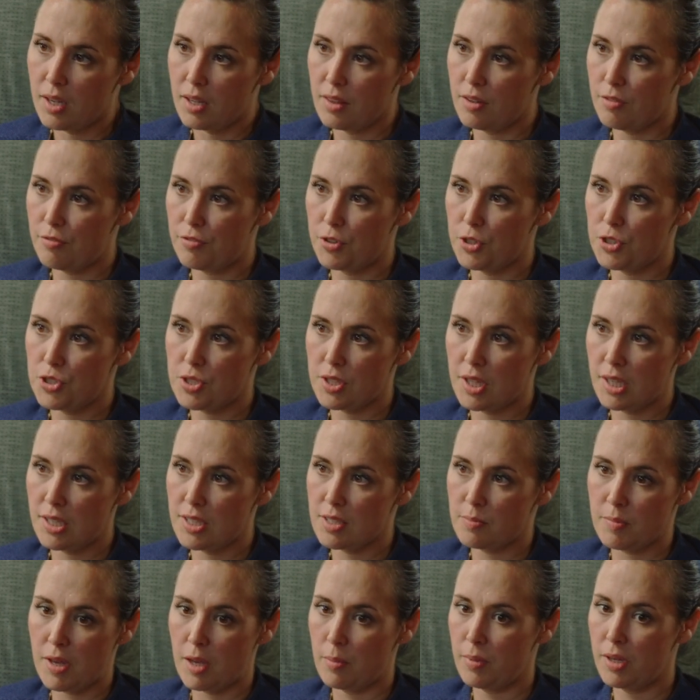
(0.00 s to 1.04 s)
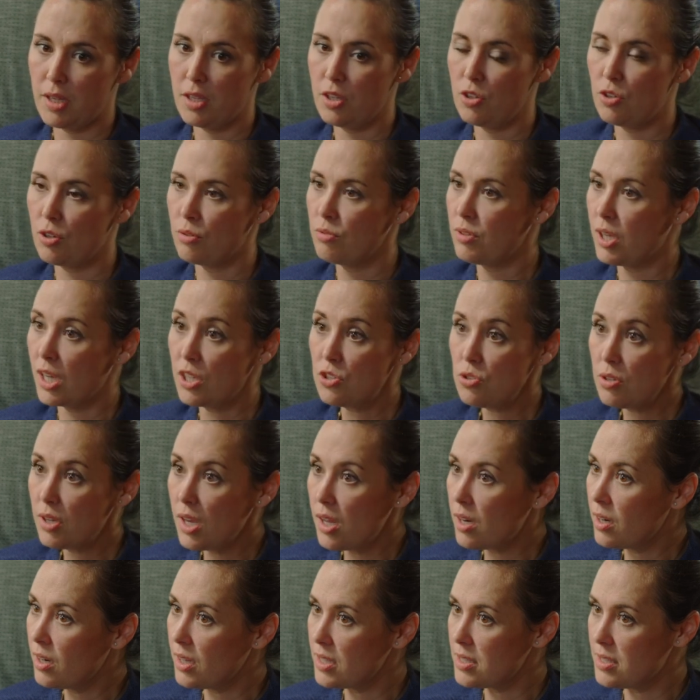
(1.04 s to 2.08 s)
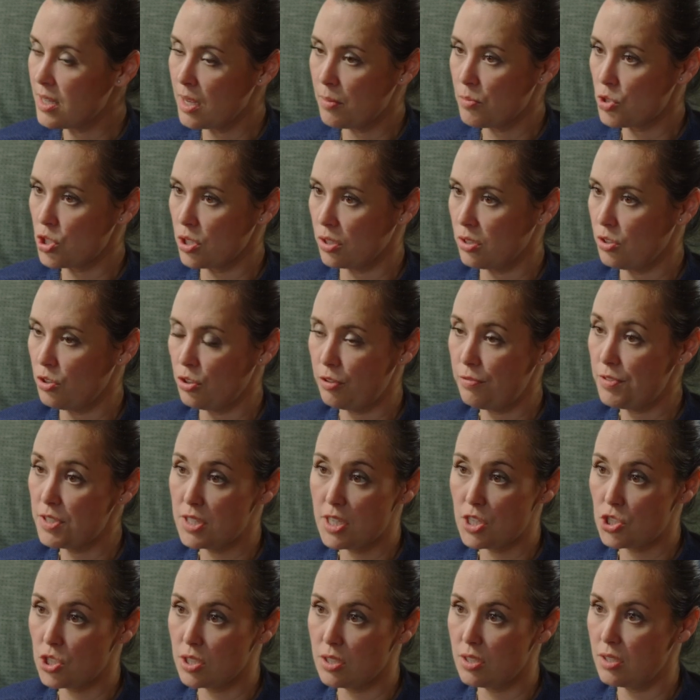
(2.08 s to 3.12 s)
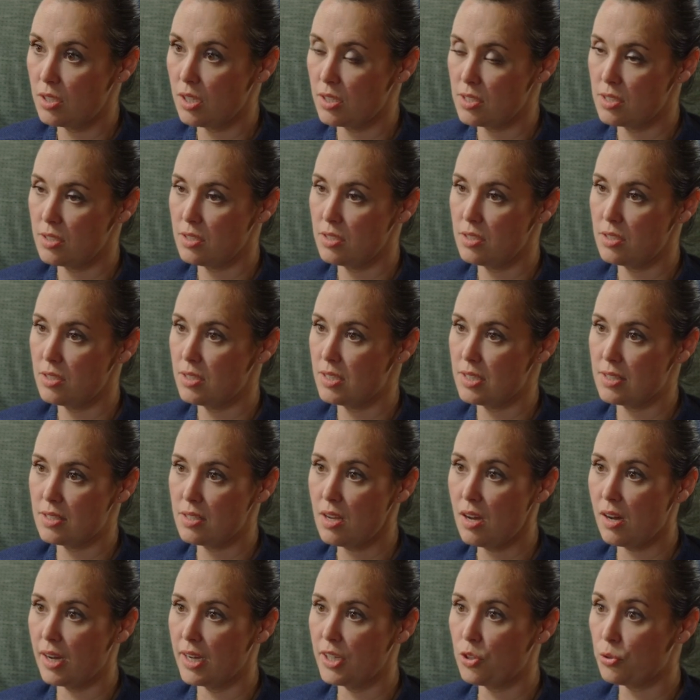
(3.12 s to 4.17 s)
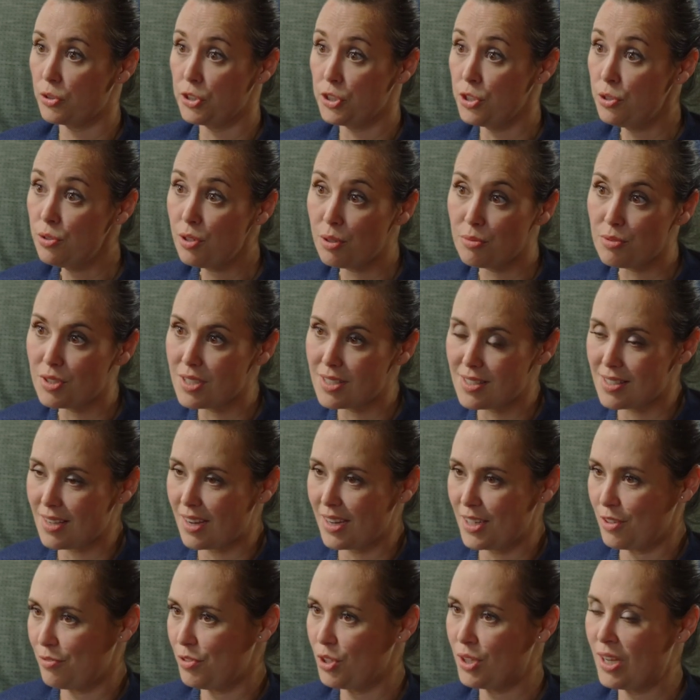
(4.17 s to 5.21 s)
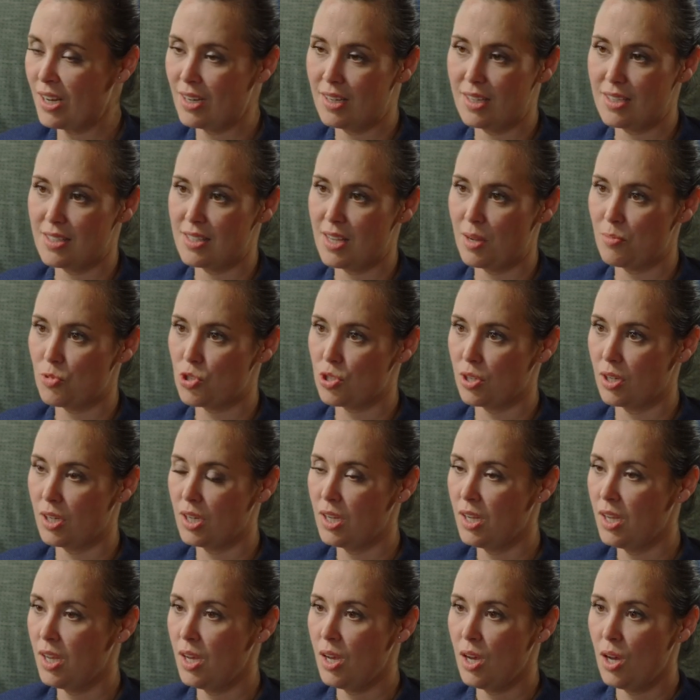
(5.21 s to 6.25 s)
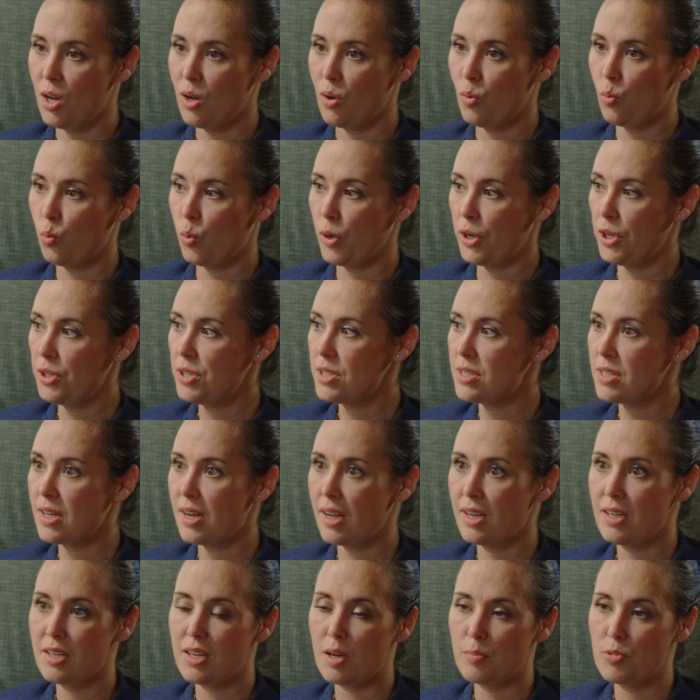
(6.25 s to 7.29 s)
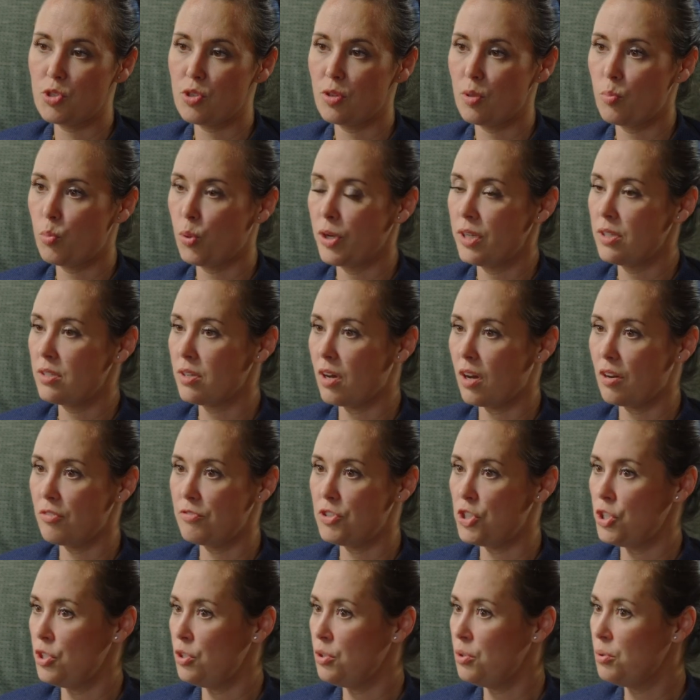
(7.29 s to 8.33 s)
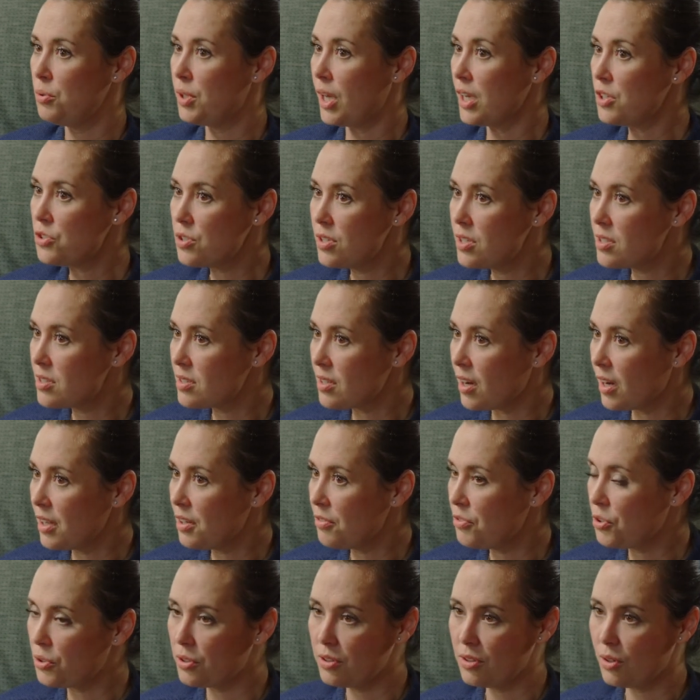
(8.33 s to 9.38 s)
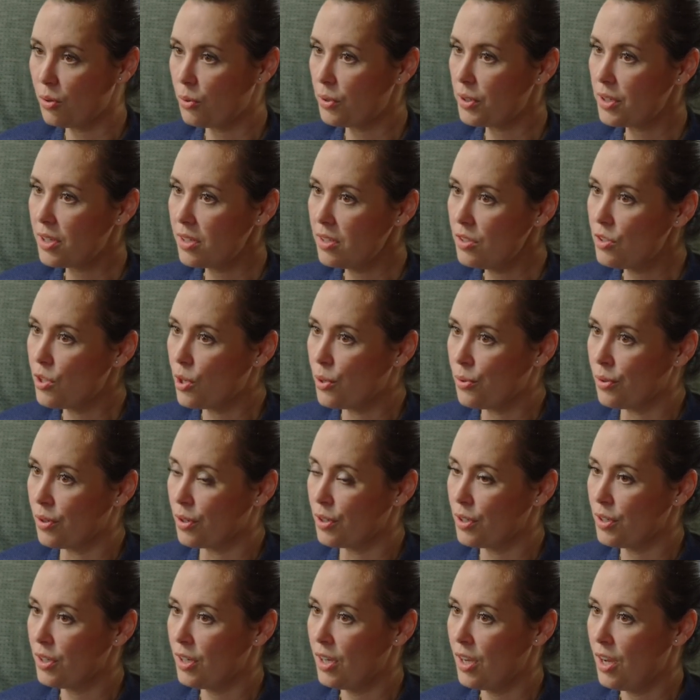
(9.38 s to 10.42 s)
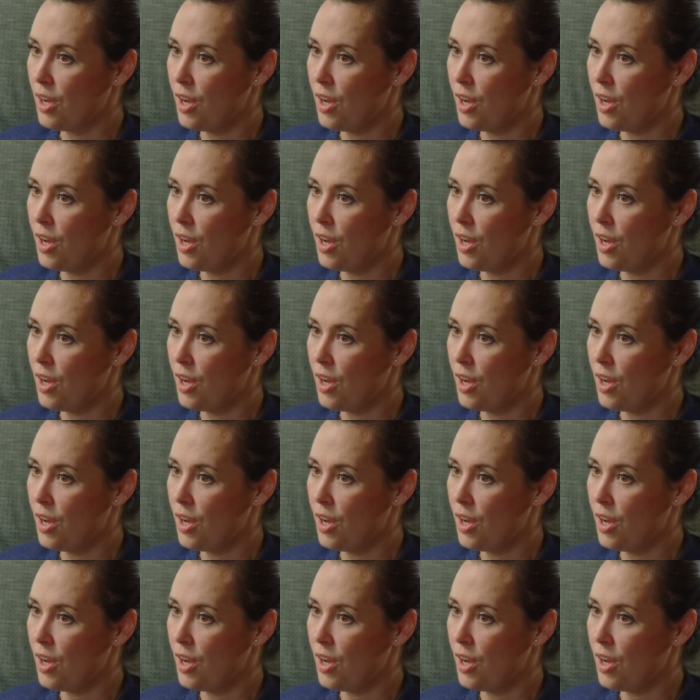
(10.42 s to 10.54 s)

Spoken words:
The first thing is maybe you don't get to get an exemption. Your physician doesn't decide, or you don't decide if you get an exemption. Where does it end up to the point of, do you get to decide if you're an organ donor?